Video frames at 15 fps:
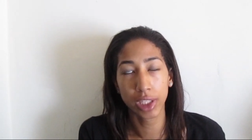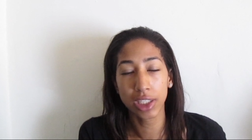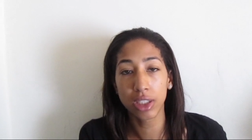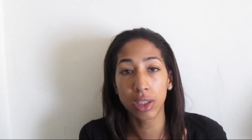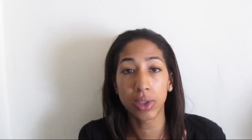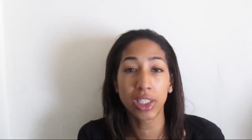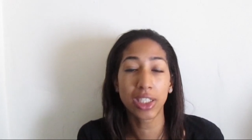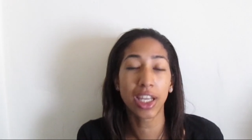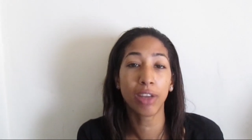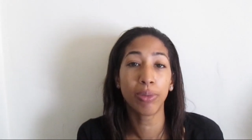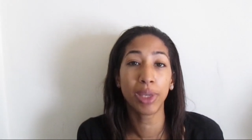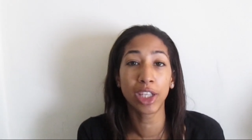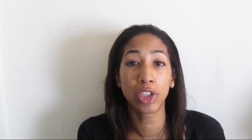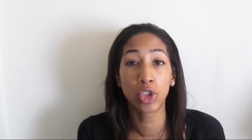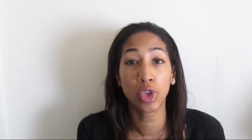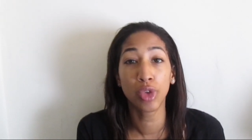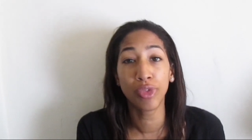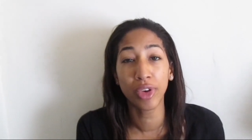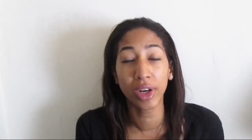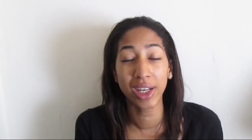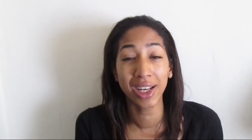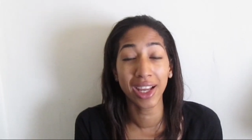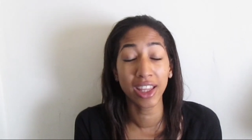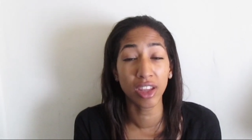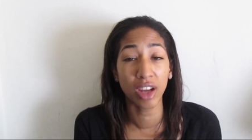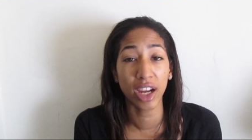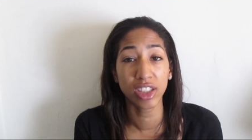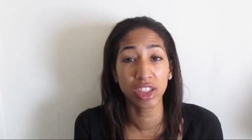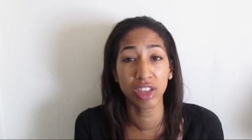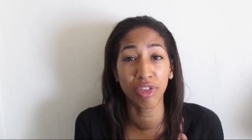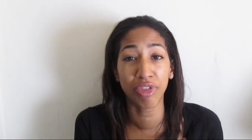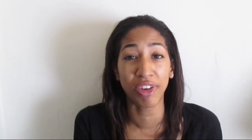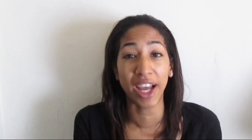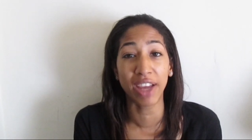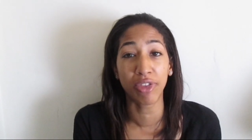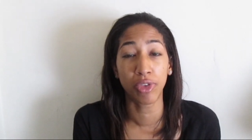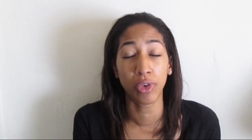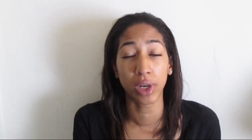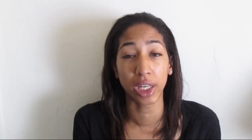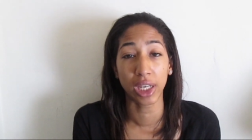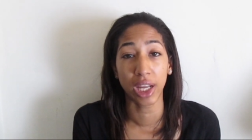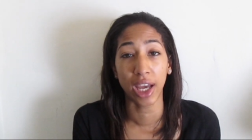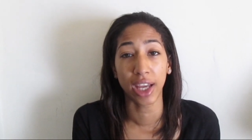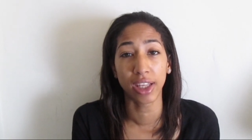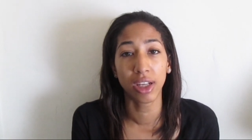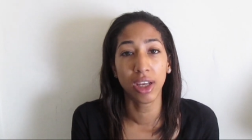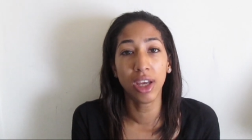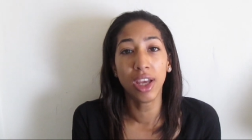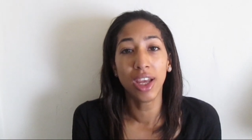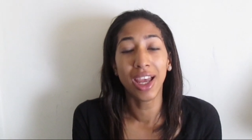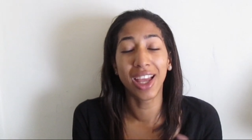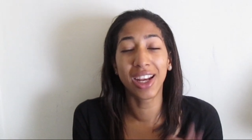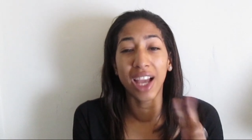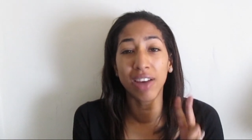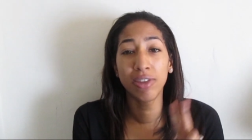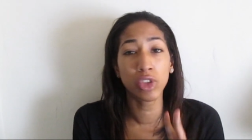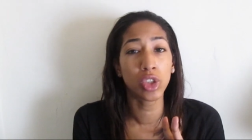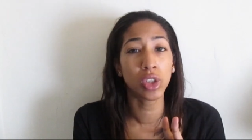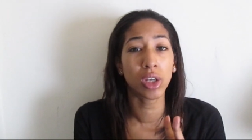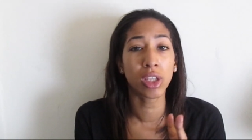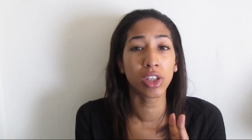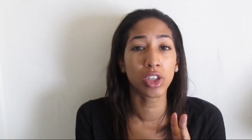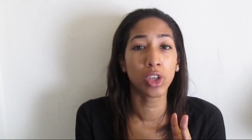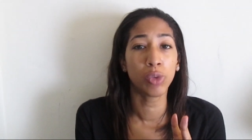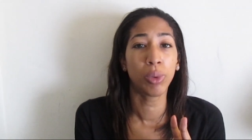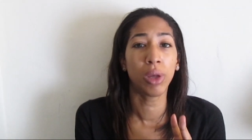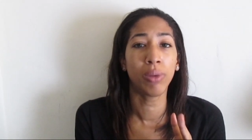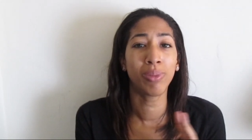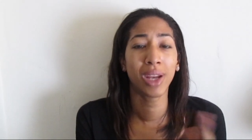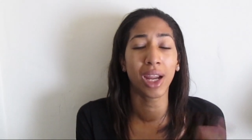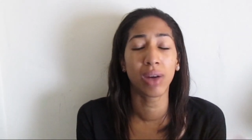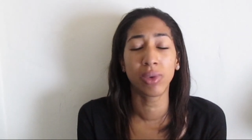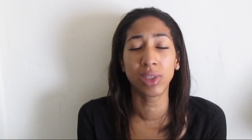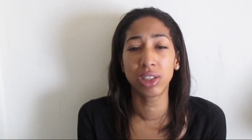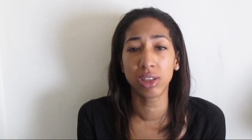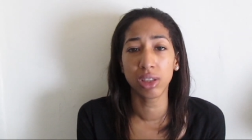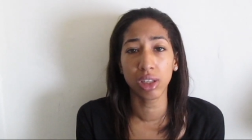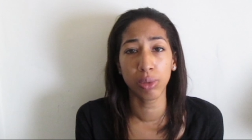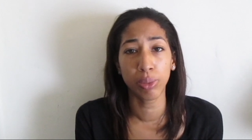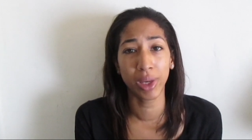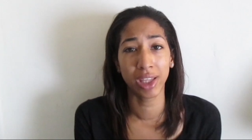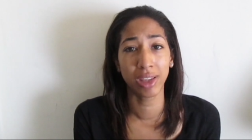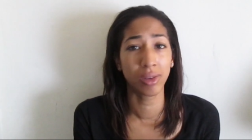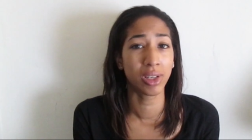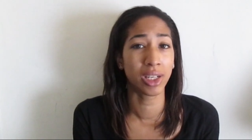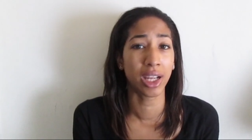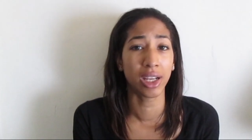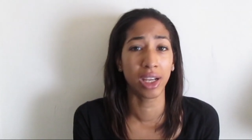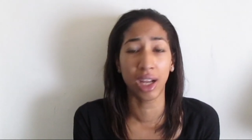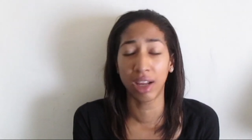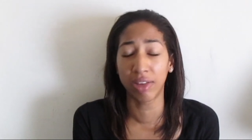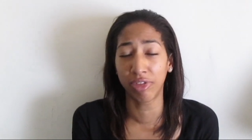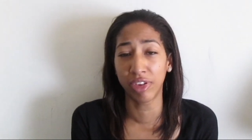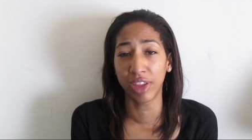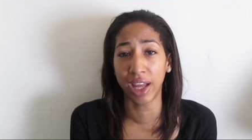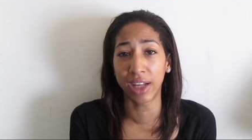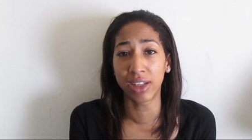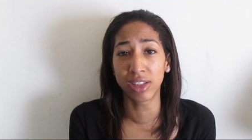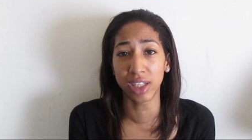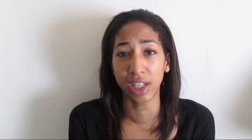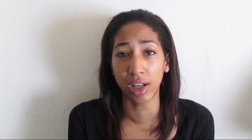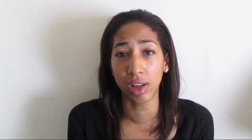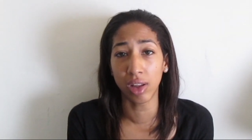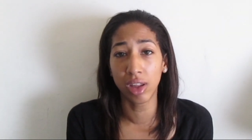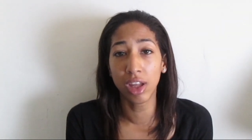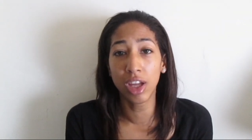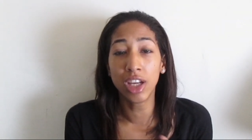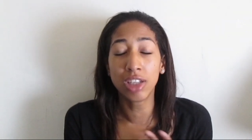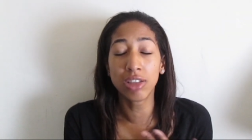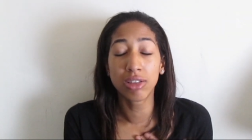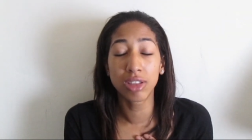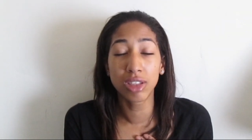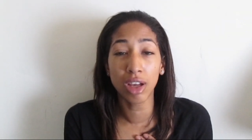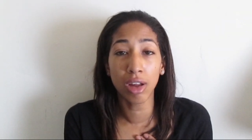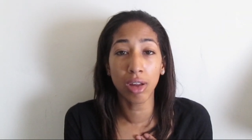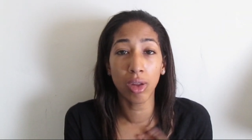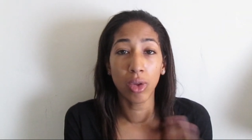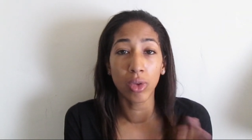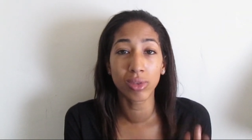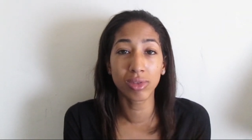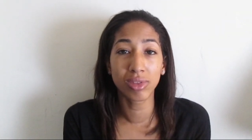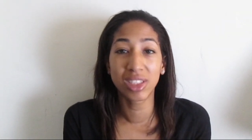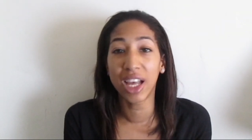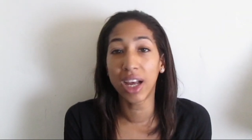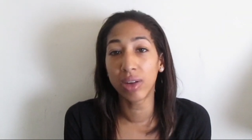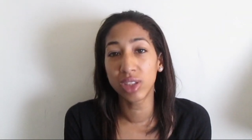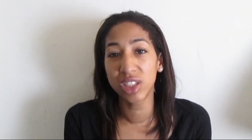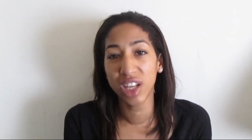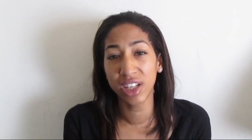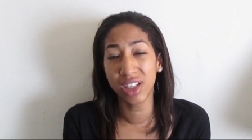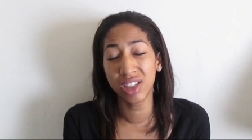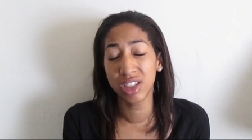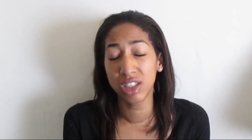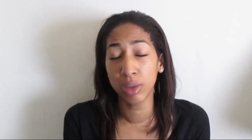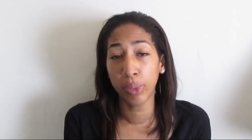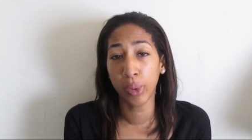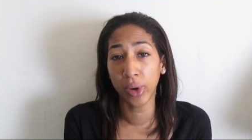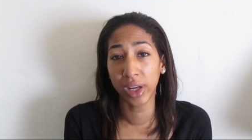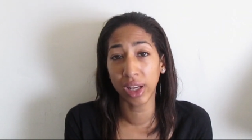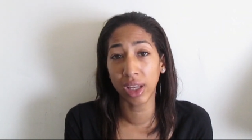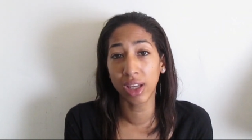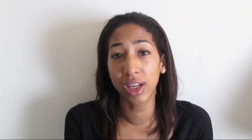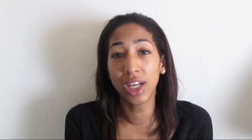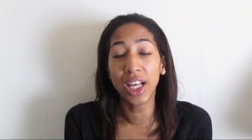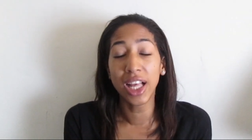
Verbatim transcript: So instead of being $2.49, they're actually $5.49. And I have a $2 coupon, but I wasn't going to pay $3.99 for that deal. So that was kind of disappointing.